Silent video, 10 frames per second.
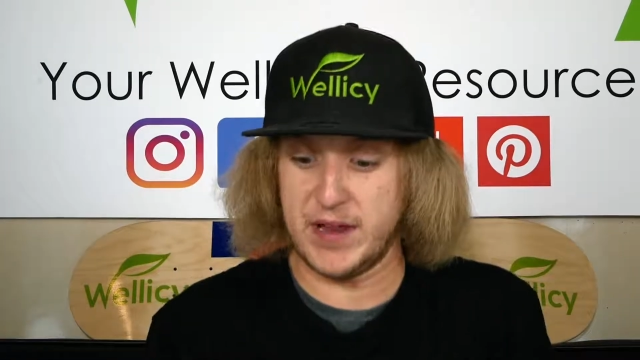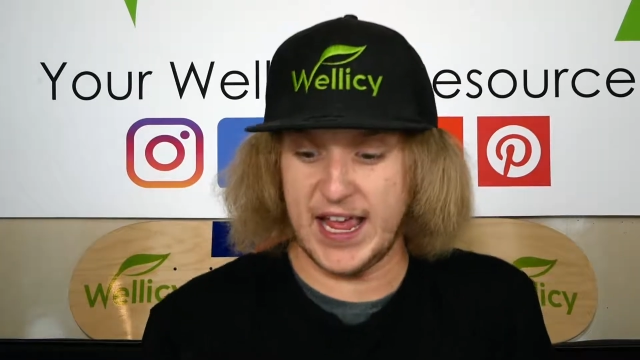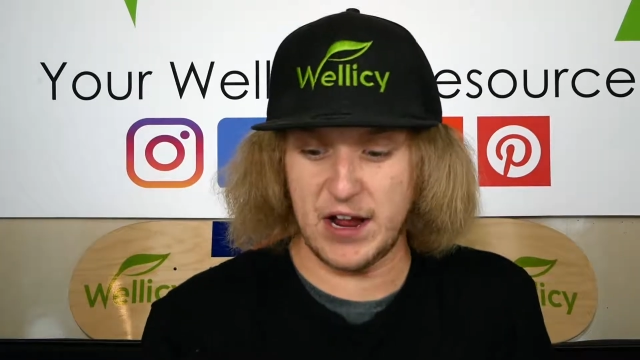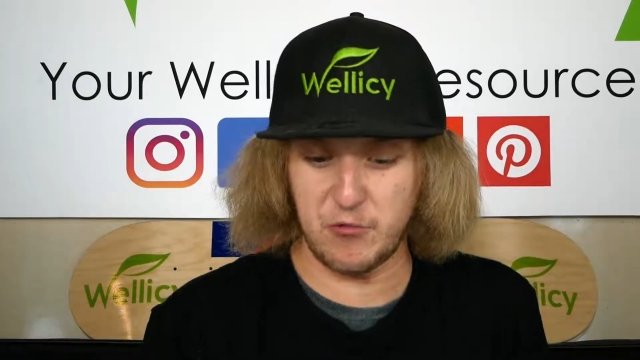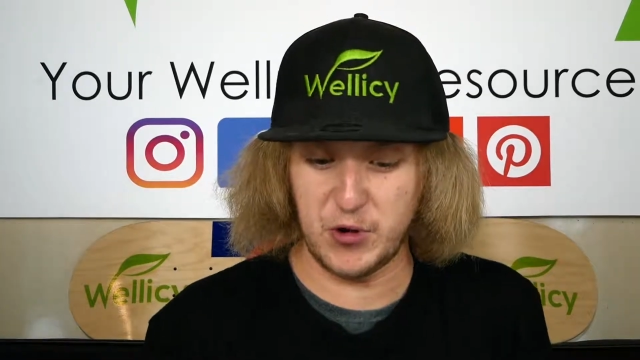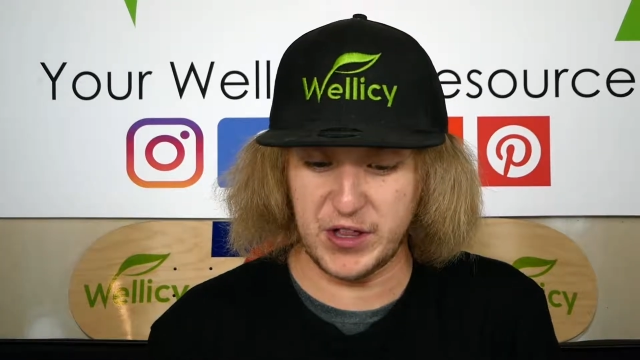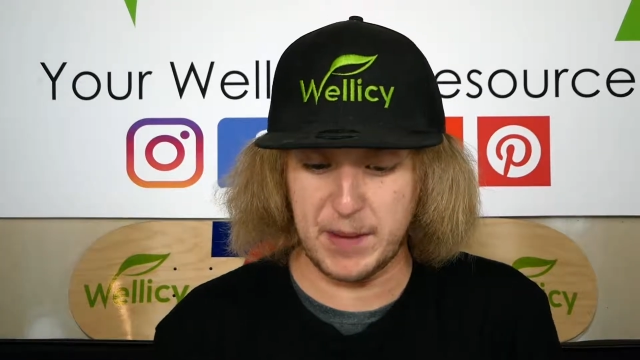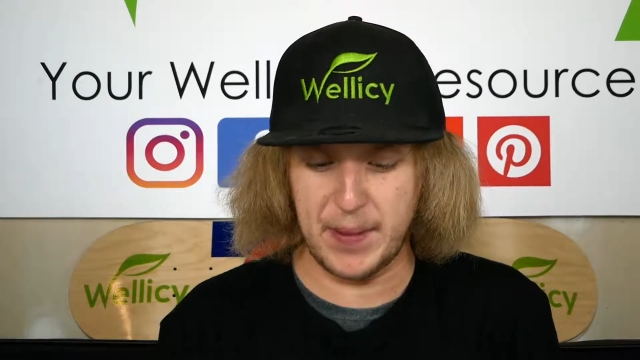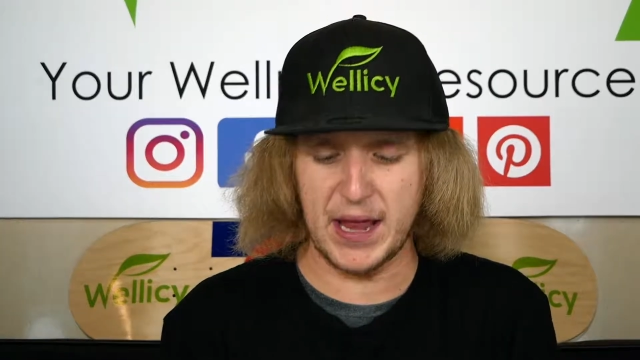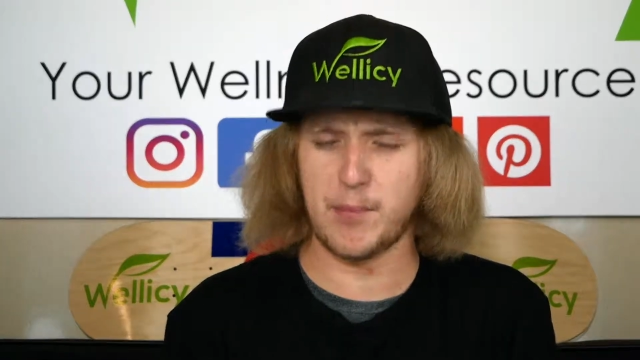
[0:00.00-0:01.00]
Can't really
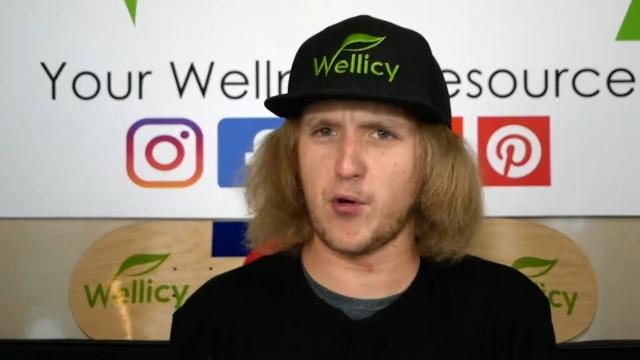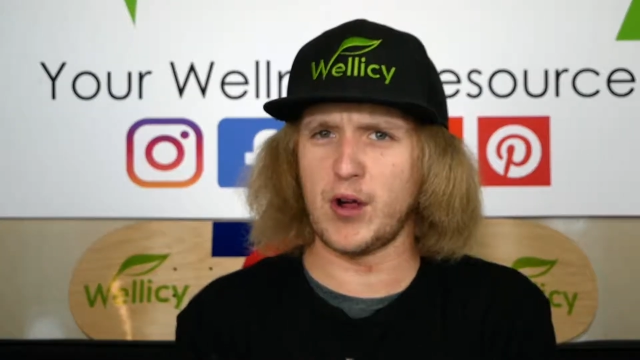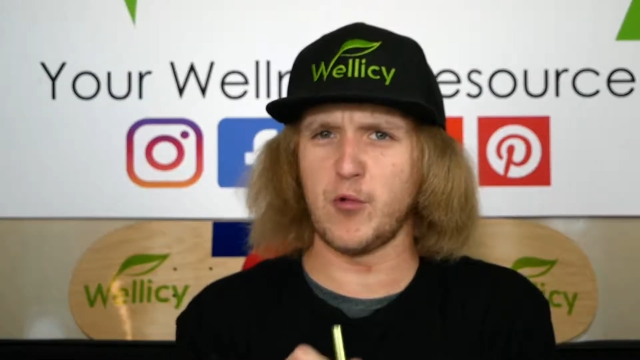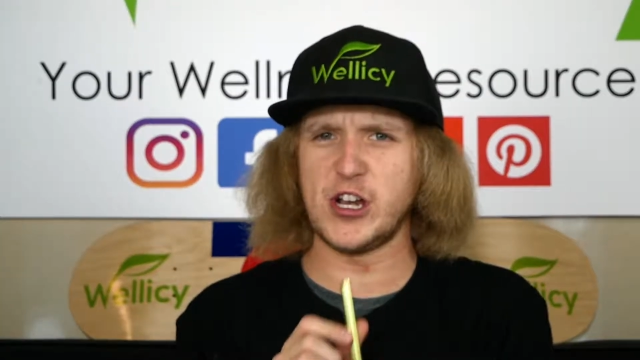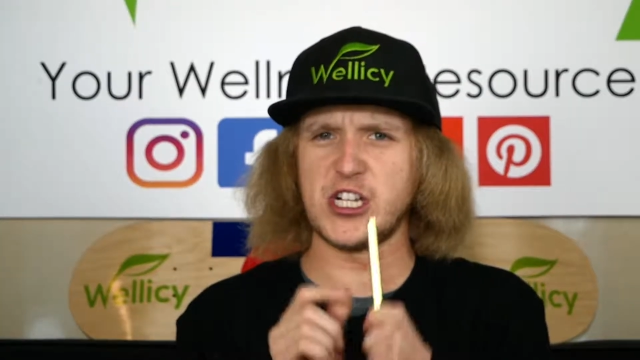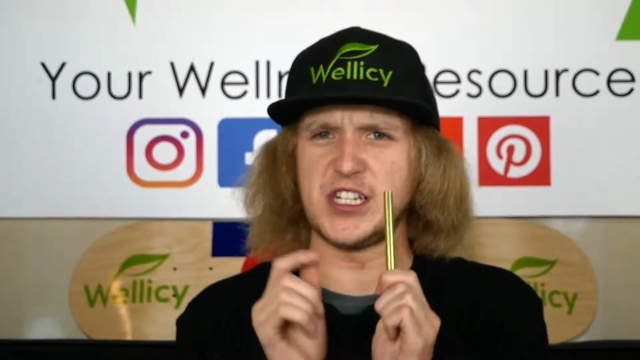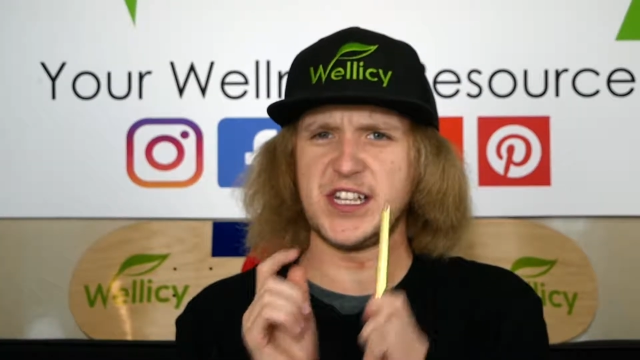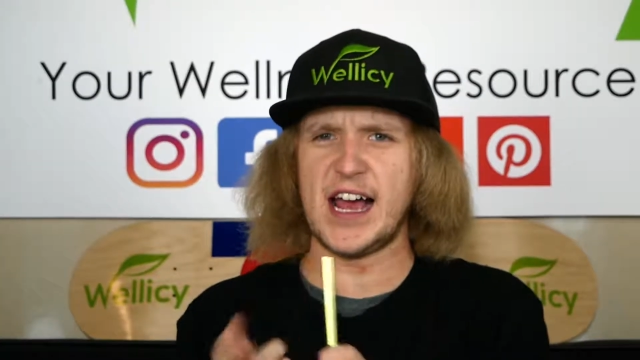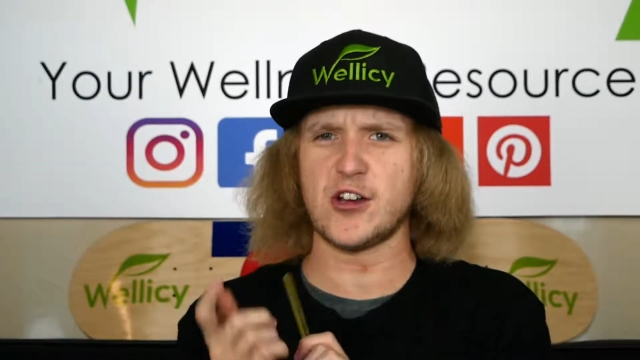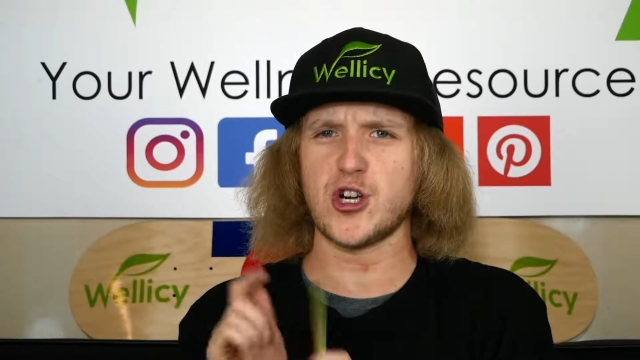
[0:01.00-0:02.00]
pinpoint which
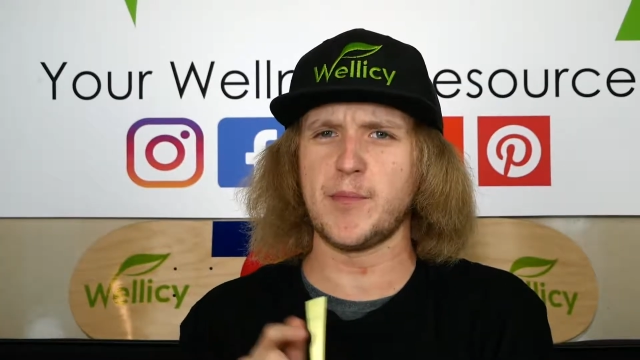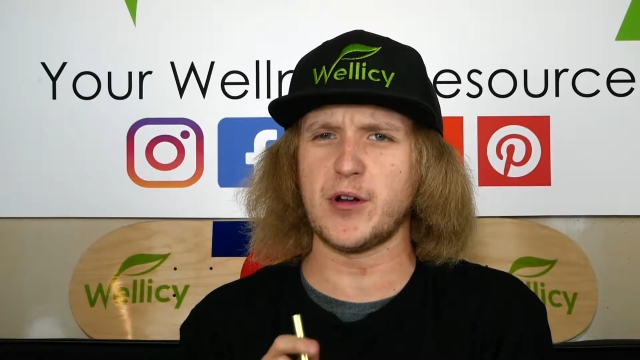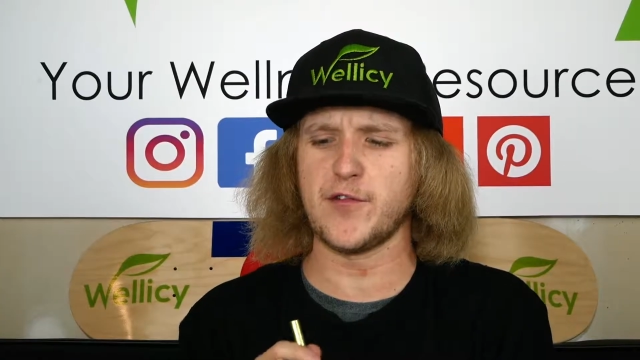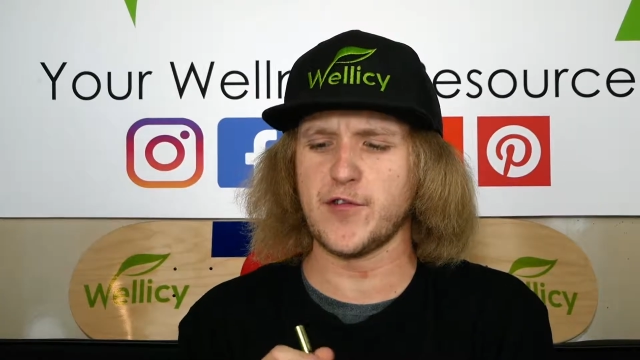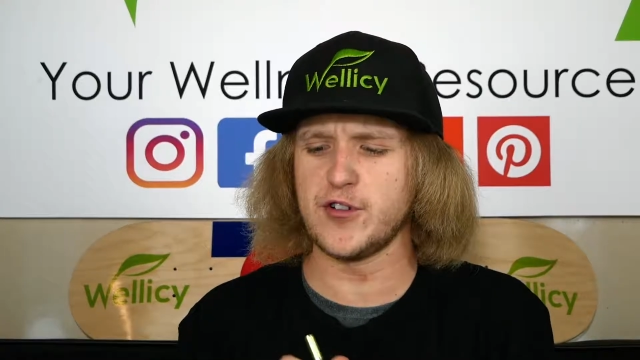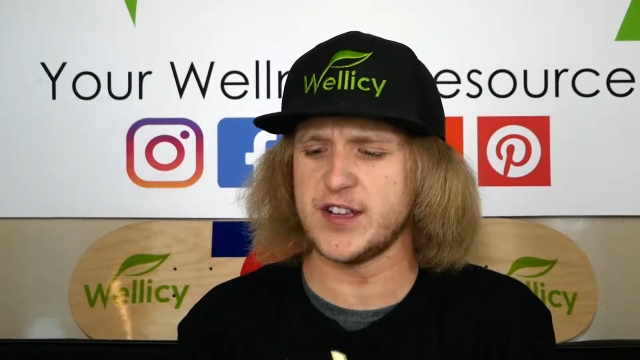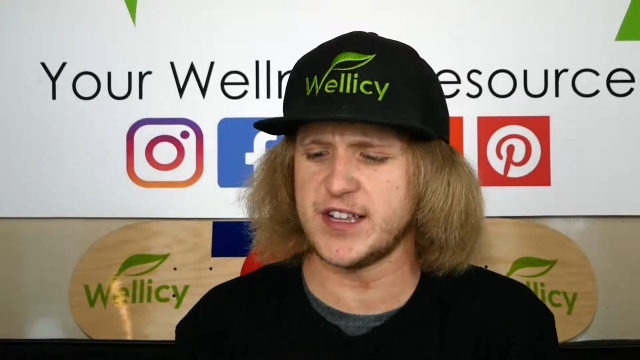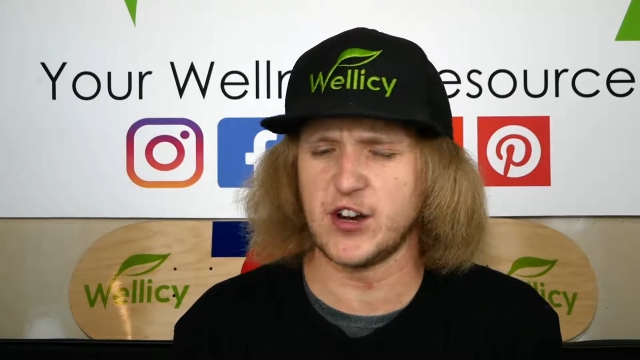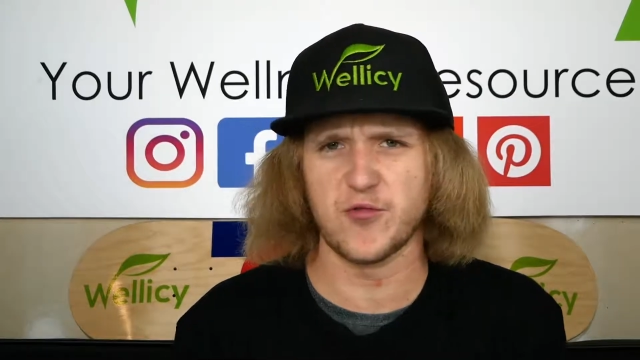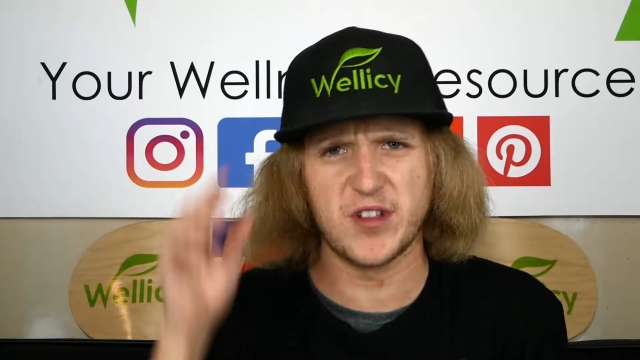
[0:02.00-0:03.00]
exact tropical fruits because
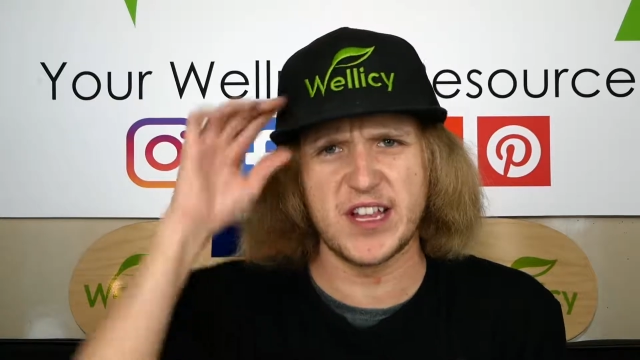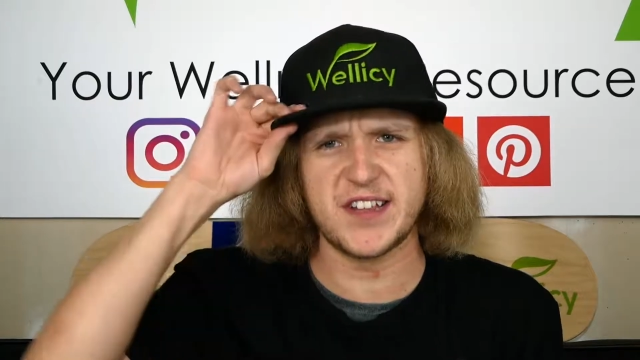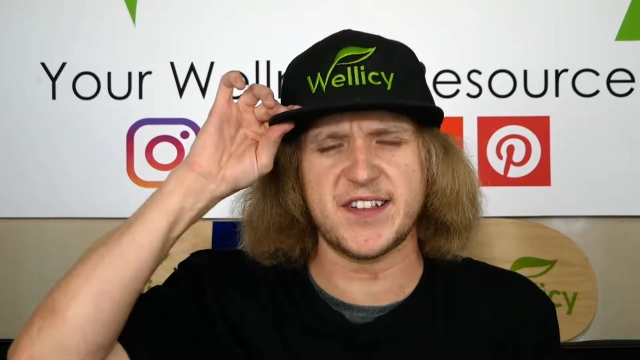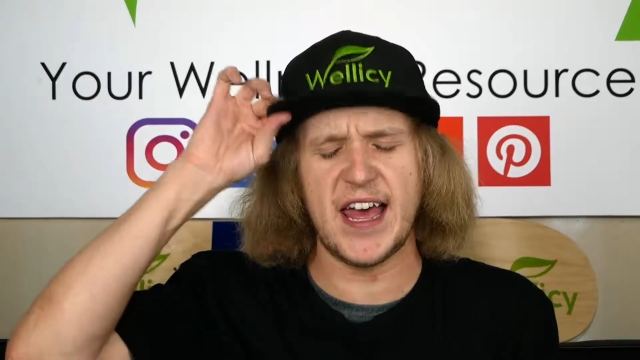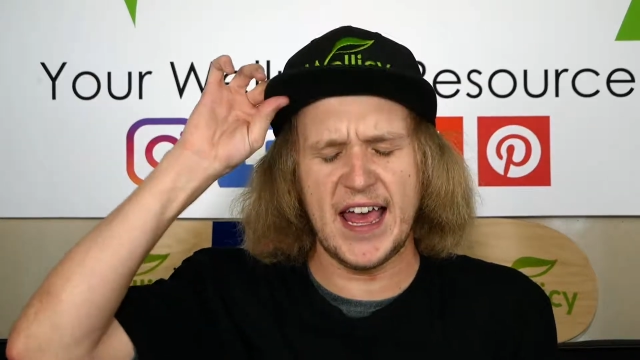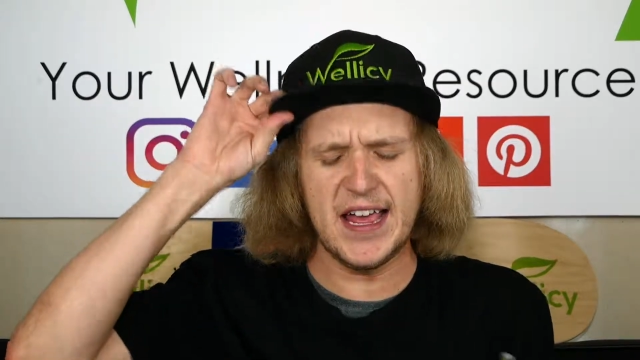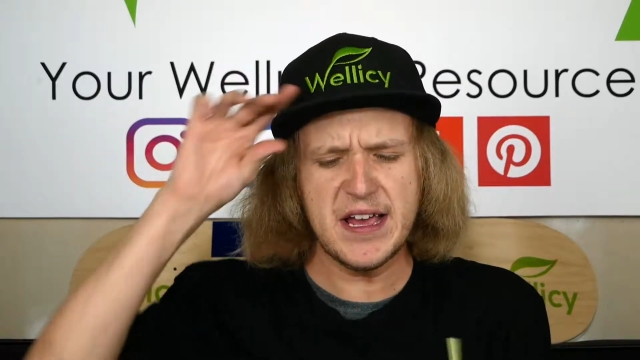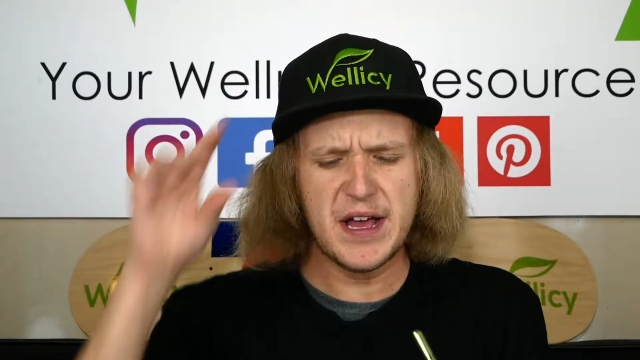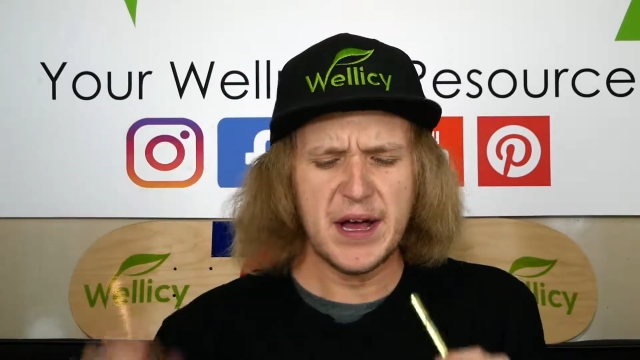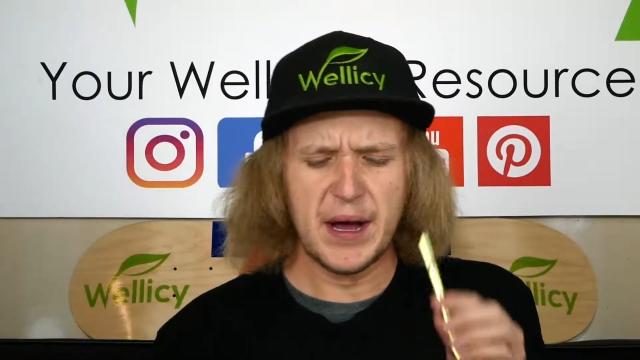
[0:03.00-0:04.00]
they don't really say.